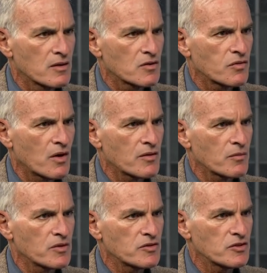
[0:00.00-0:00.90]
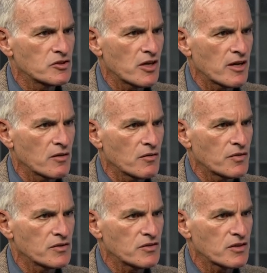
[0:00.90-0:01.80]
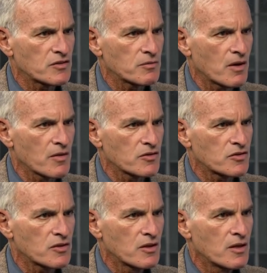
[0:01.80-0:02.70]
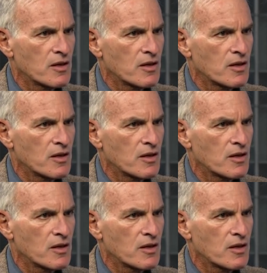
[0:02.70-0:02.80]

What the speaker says: His father was in jail for 6 months.